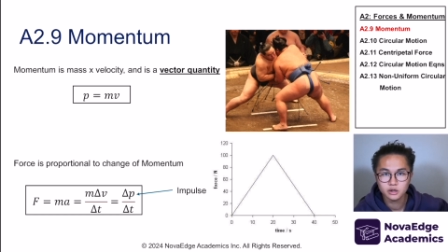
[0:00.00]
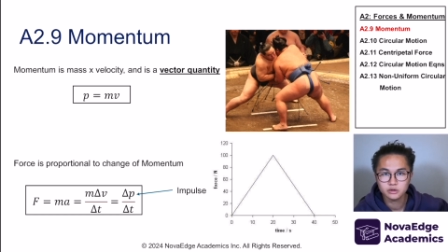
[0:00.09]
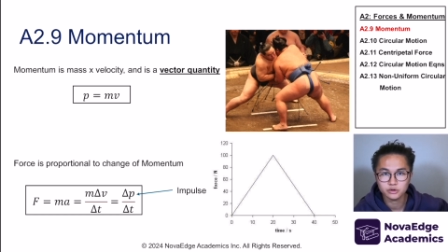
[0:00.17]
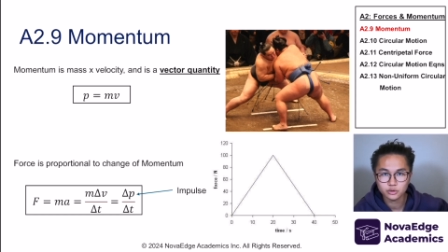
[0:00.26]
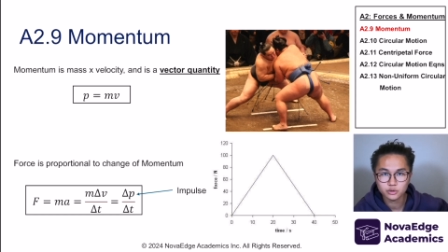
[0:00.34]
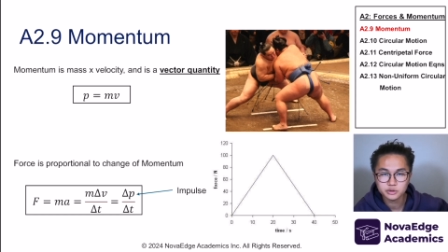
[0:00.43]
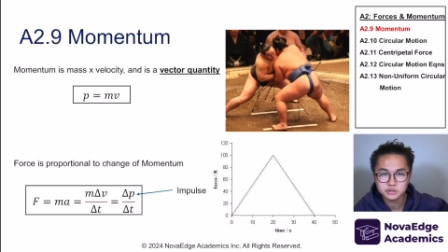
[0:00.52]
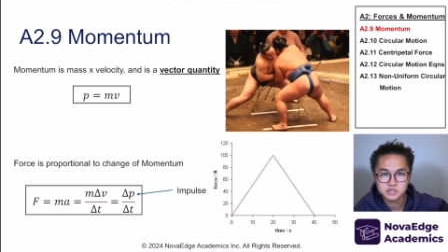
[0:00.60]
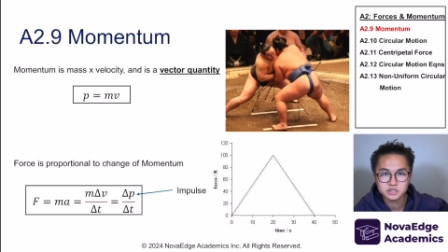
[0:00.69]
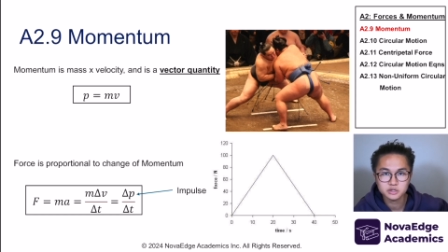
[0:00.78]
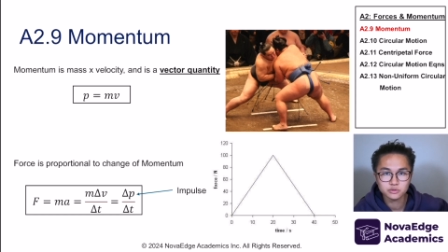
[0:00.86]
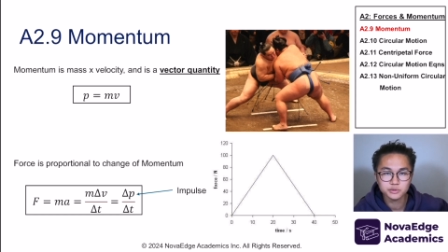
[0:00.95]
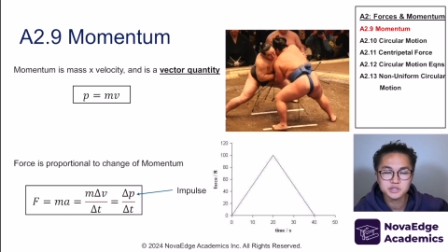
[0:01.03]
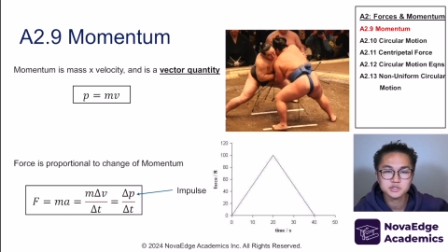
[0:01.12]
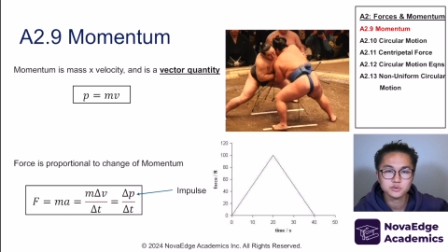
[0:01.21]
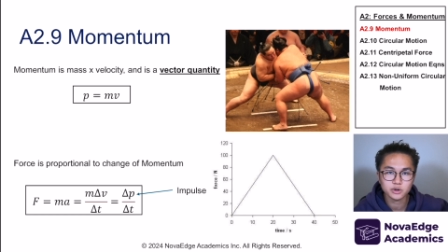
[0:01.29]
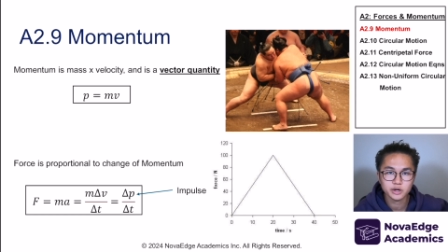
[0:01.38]
Now you're going to see the
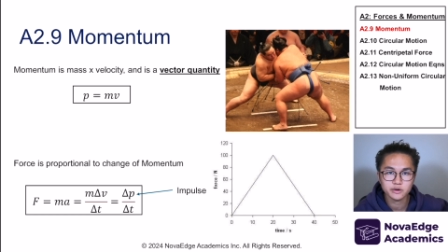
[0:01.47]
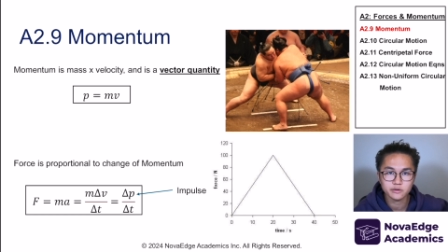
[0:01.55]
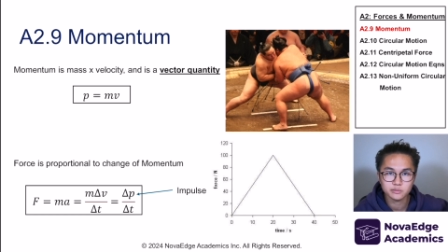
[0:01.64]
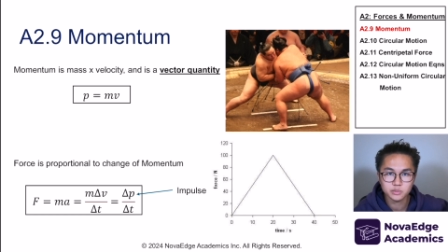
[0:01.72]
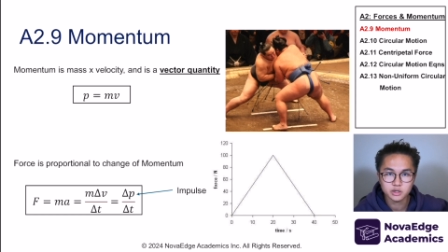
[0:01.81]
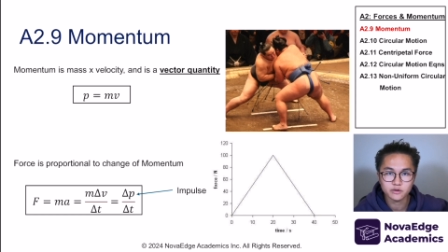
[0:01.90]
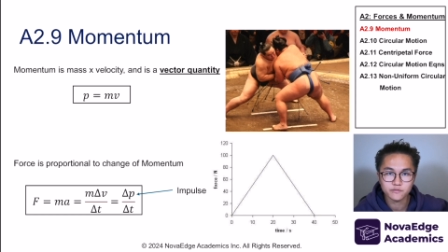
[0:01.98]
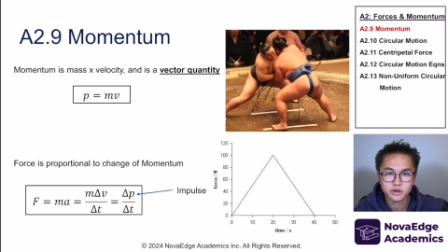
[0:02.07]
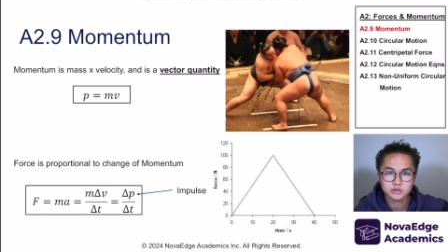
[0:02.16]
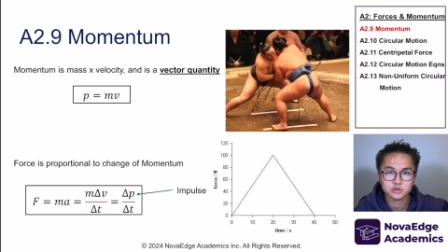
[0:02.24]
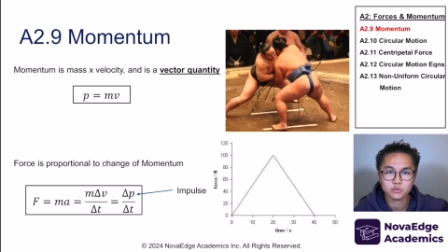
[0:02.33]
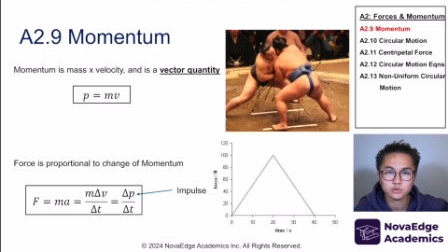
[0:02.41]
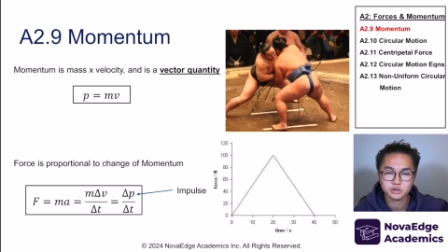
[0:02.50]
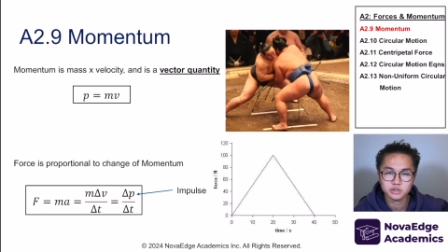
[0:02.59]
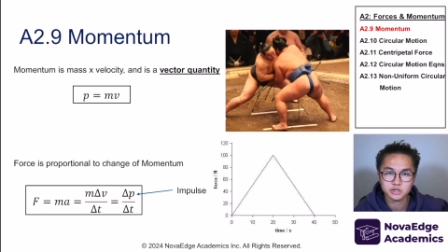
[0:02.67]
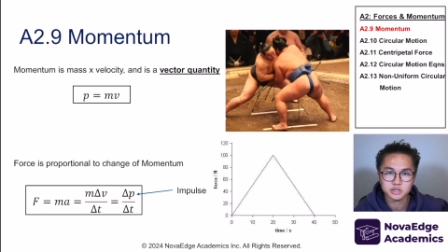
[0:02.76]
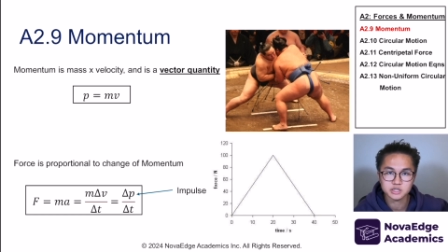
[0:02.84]
reason why being a vector
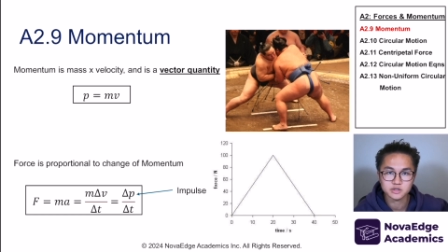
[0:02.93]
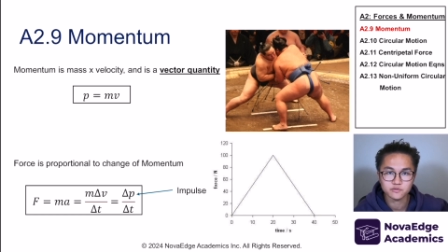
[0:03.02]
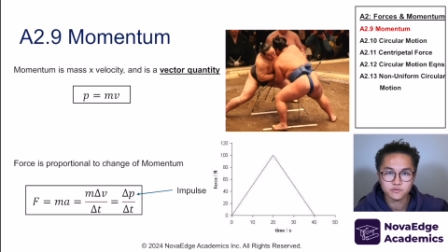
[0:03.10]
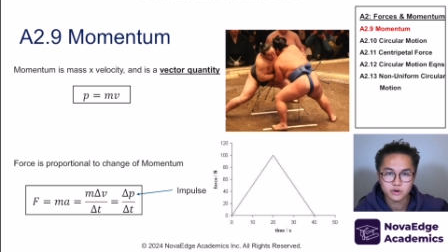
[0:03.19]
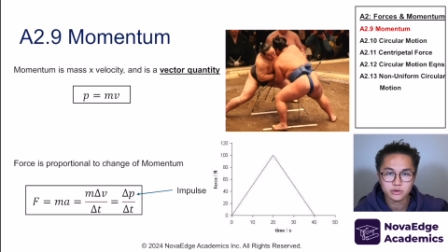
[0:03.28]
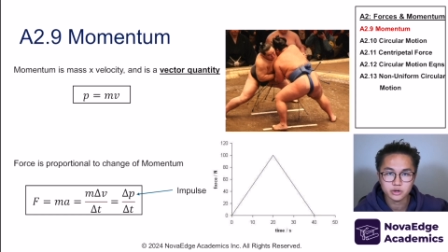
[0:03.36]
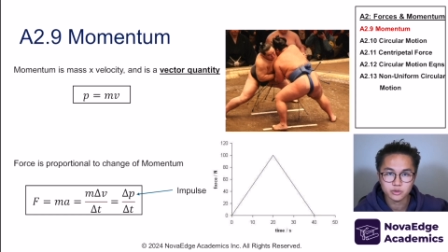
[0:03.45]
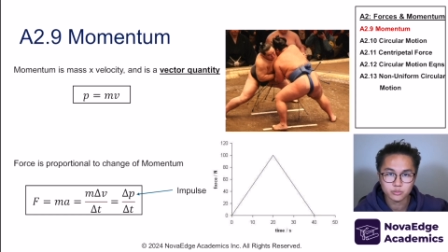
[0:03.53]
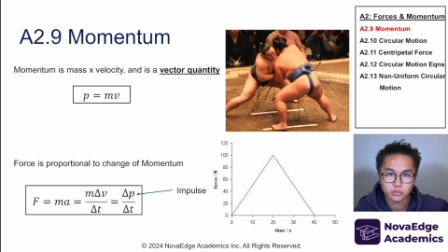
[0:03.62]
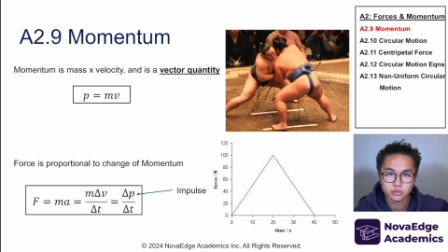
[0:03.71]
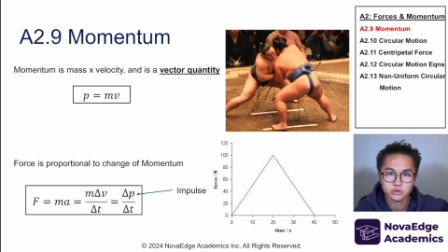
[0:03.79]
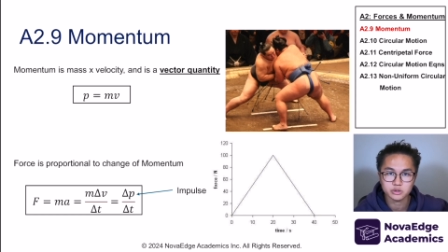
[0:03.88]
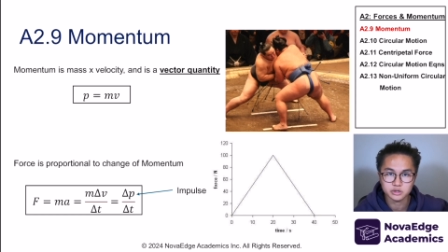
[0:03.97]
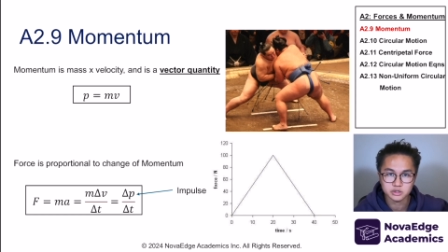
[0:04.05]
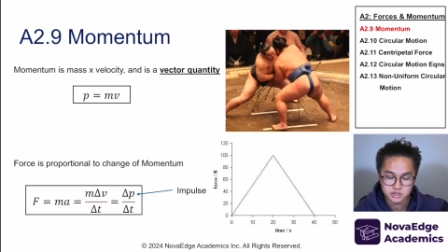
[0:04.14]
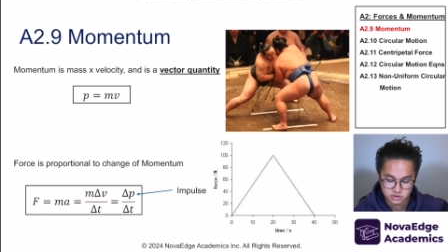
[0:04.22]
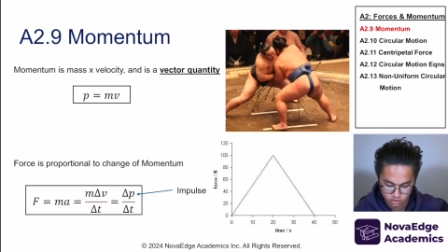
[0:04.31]
quantity is very important in
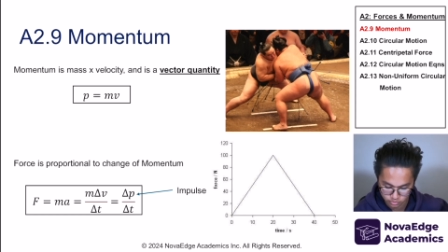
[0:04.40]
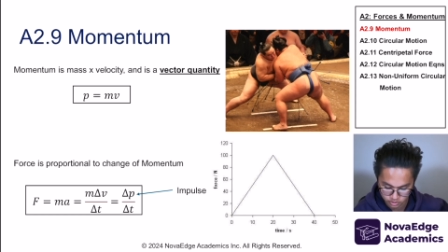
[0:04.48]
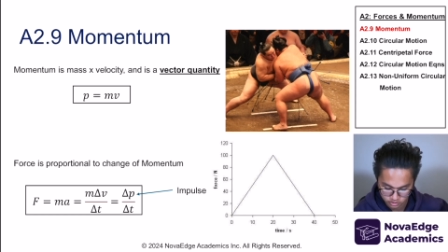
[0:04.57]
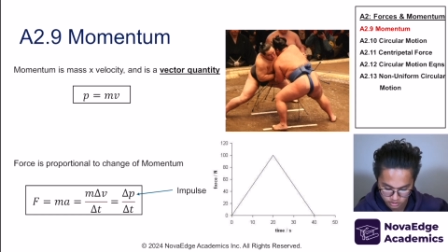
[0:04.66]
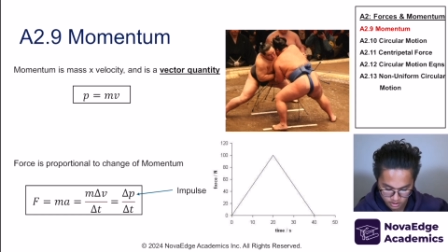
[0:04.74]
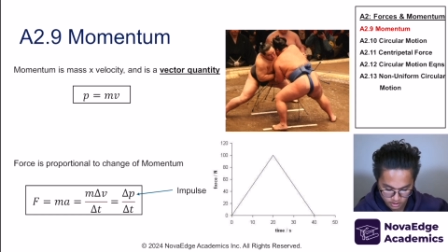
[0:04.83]
this topic.